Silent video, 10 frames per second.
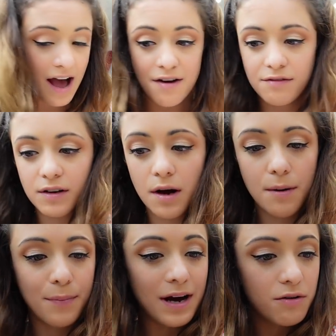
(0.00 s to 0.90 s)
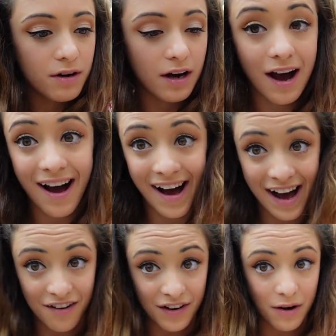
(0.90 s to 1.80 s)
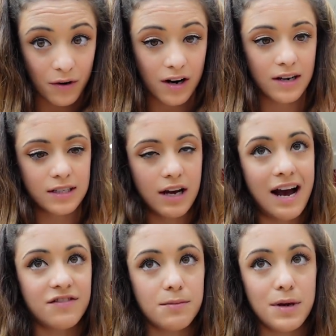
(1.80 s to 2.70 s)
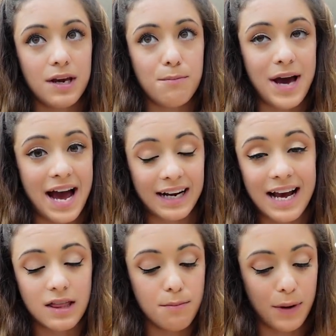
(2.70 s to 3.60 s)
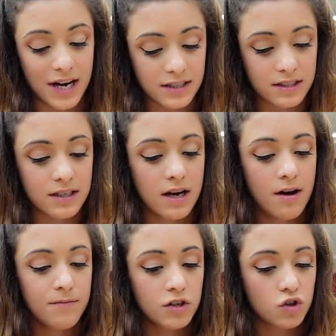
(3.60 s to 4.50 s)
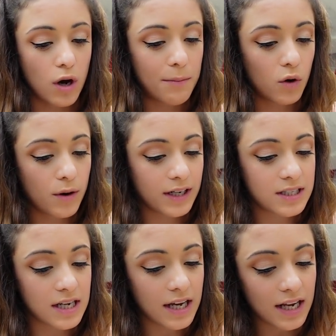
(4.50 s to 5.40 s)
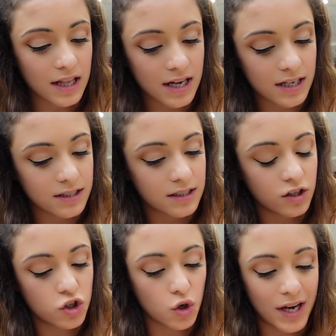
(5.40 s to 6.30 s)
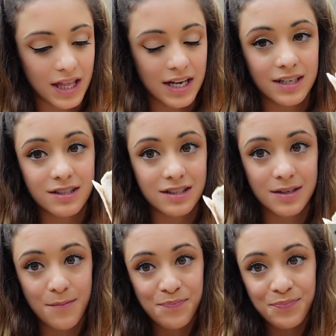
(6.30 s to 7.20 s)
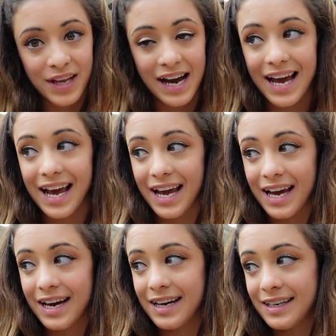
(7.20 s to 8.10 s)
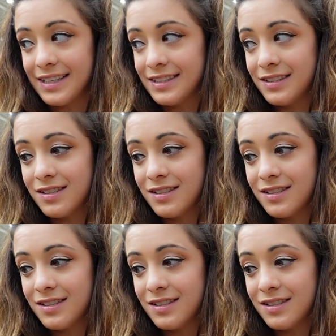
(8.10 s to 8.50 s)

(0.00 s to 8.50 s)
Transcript: have about a half hour until I have to meet back at the bus. So I'm going to eat this, enjoy this, and